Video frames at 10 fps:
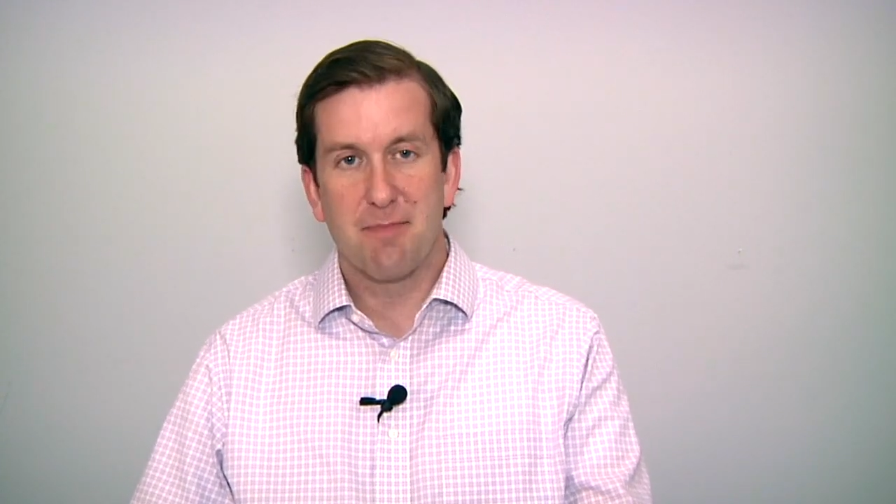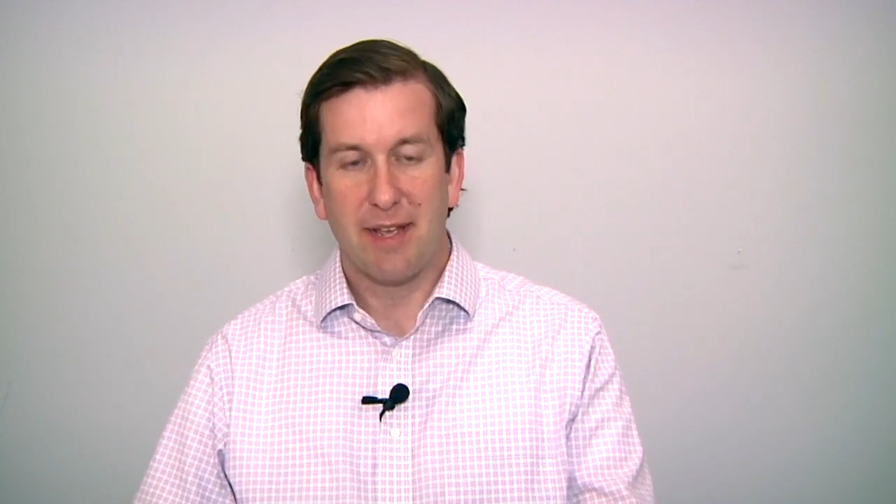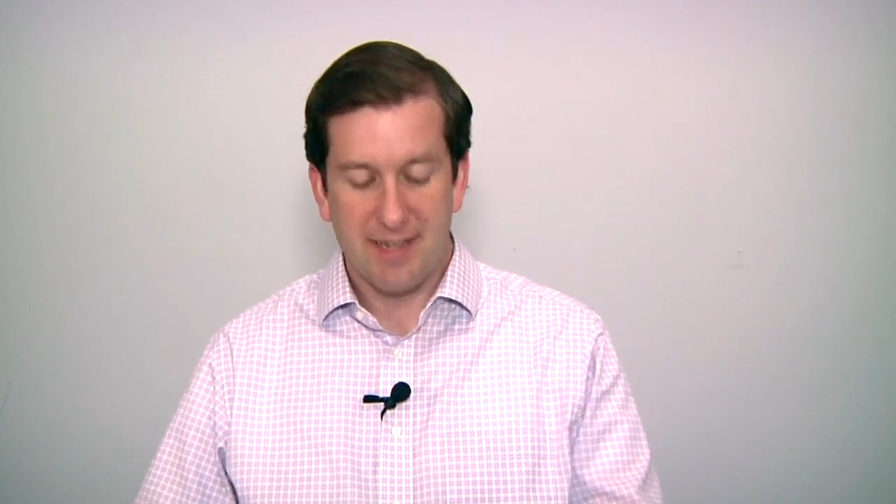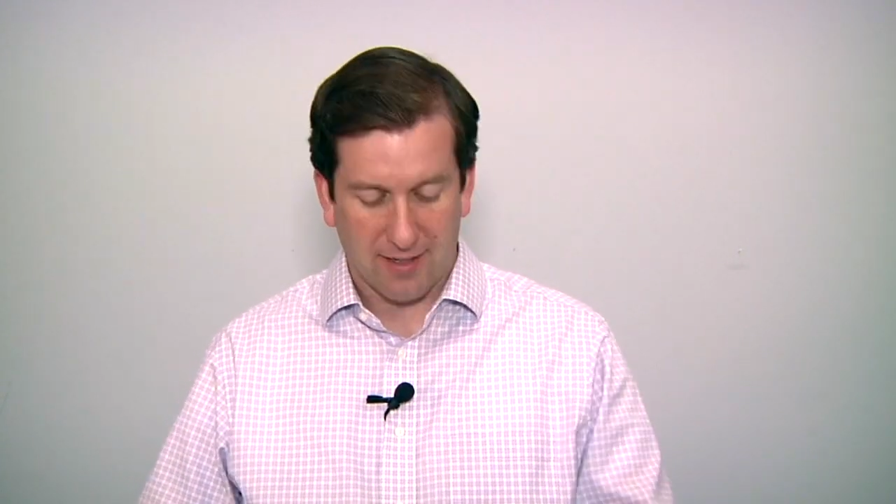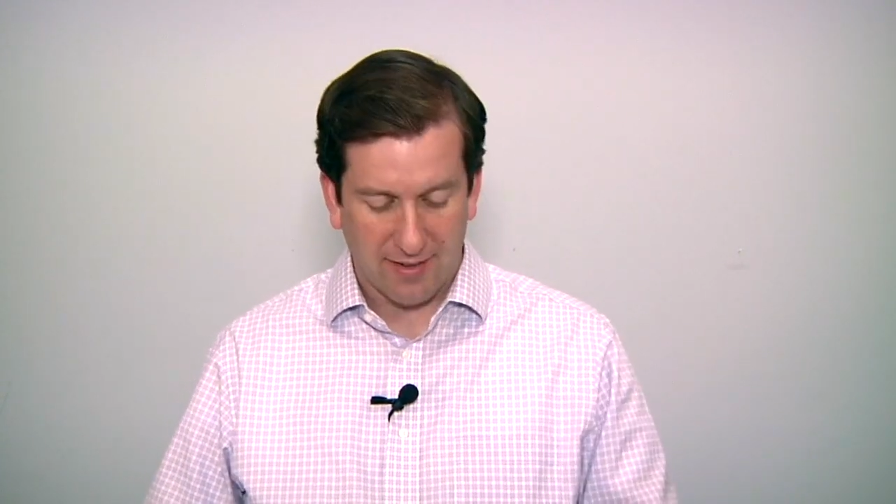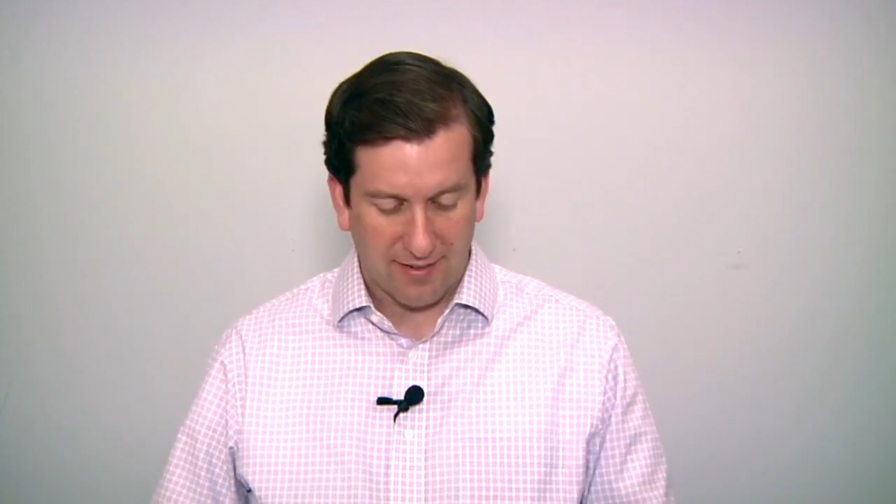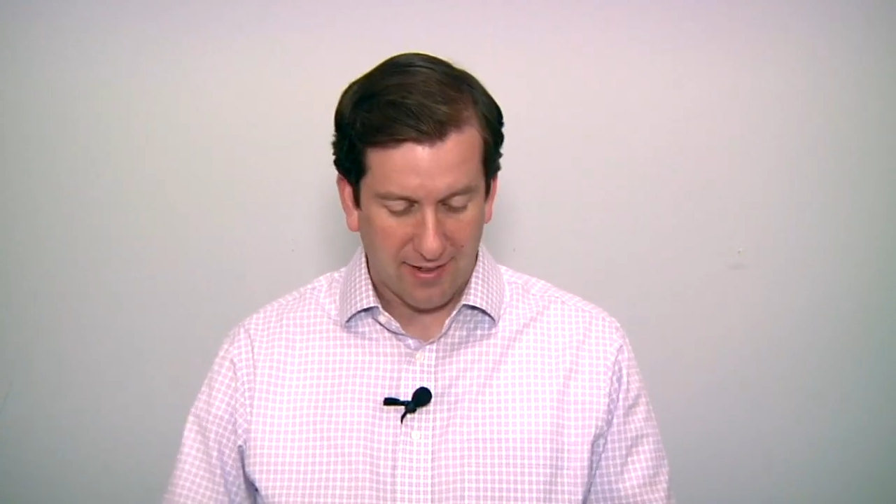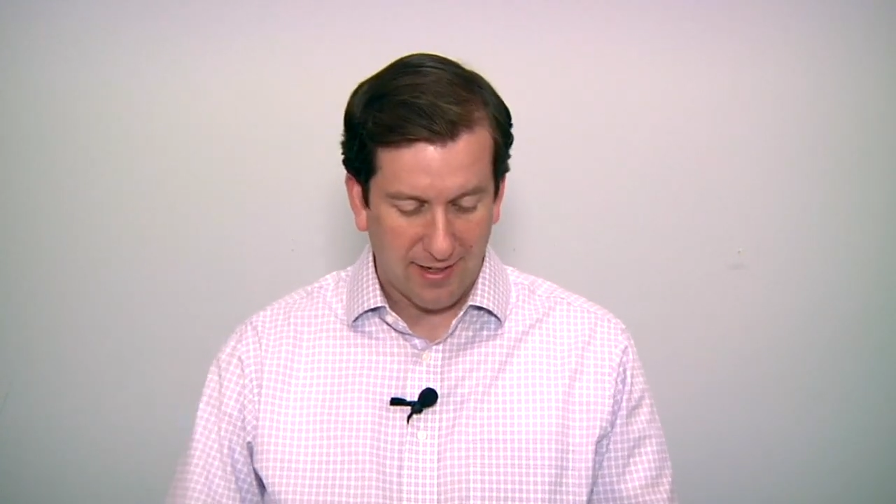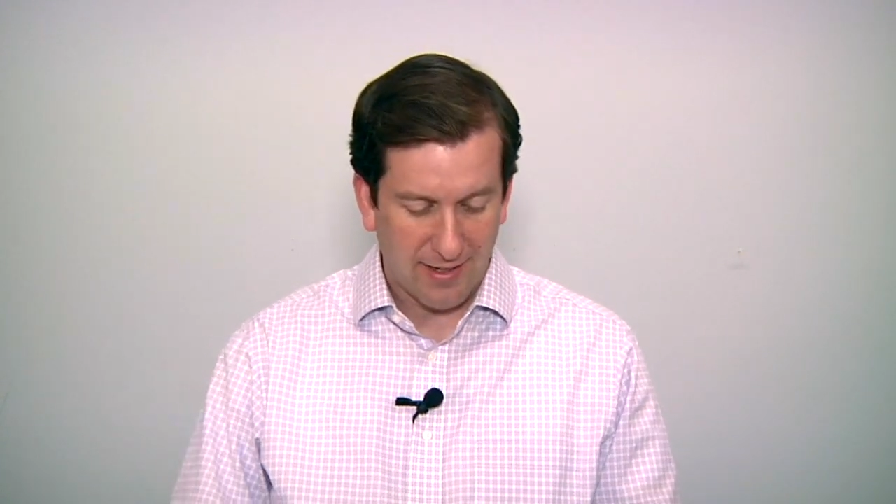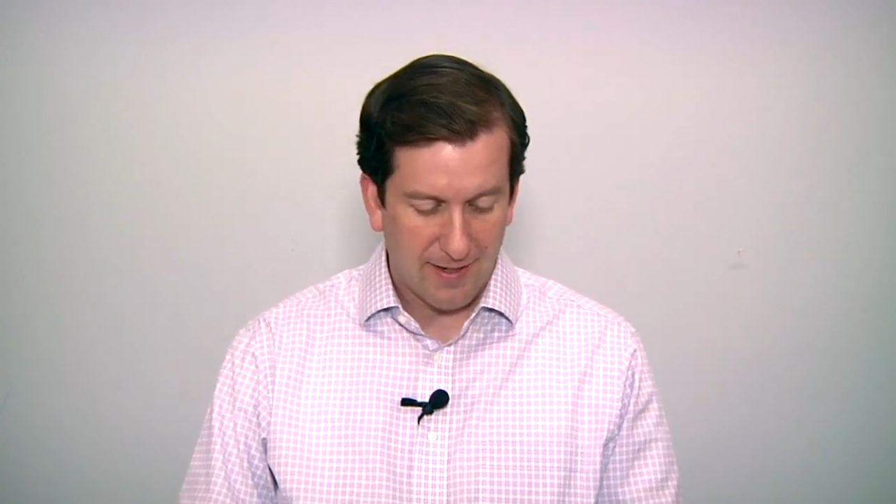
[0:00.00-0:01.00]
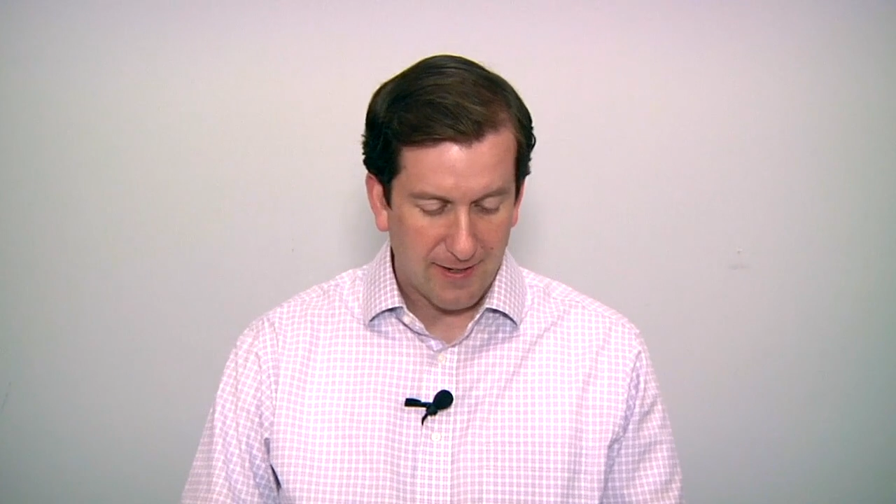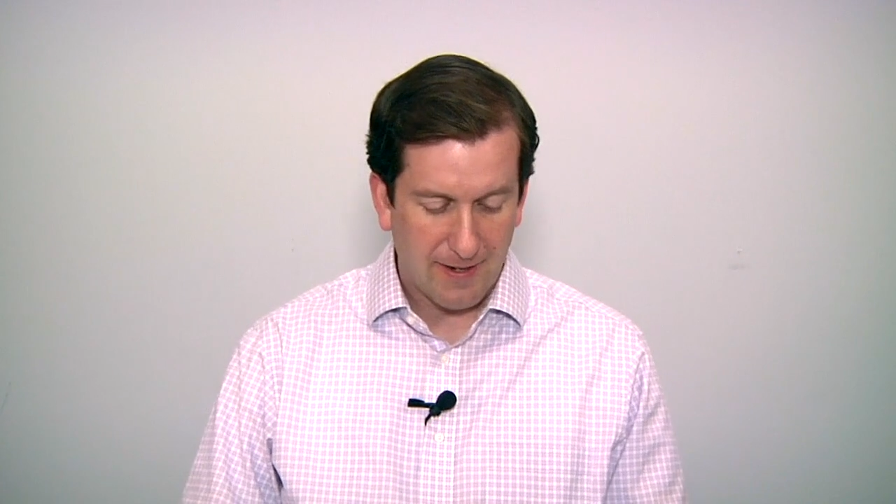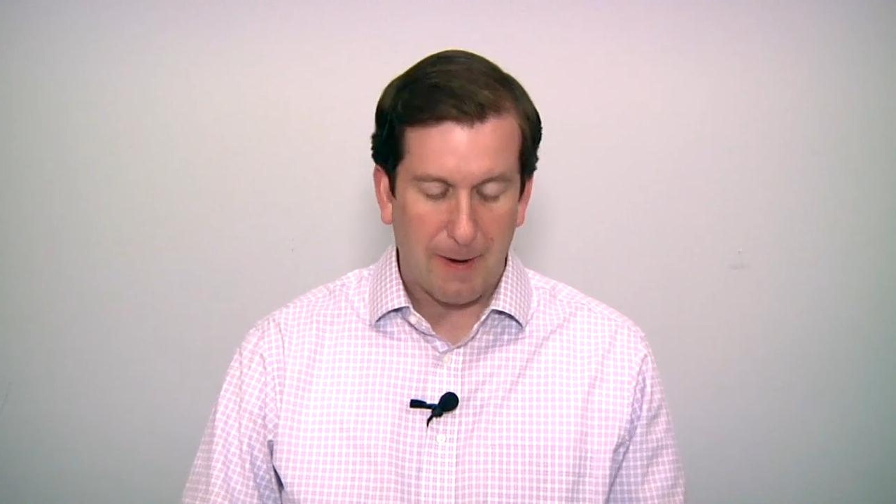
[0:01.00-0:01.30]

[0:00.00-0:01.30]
basically said,